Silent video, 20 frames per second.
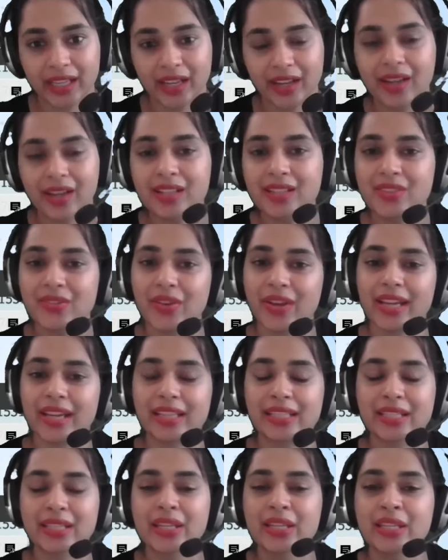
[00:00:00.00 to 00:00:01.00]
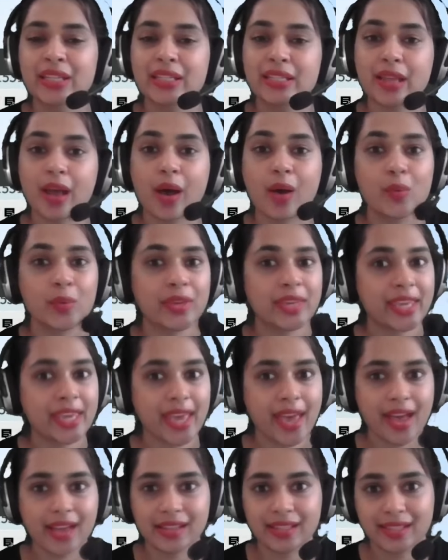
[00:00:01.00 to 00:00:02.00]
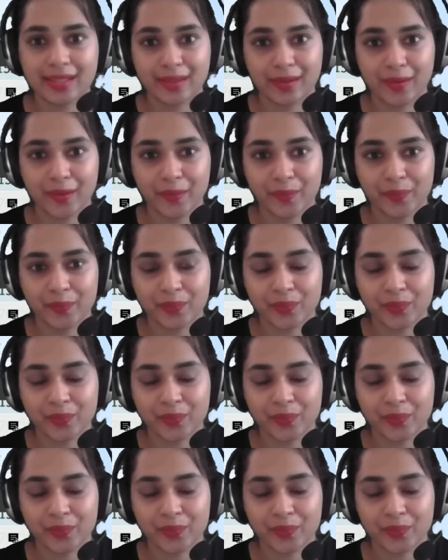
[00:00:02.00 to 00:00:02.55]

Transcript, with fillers: Alright, now cancer.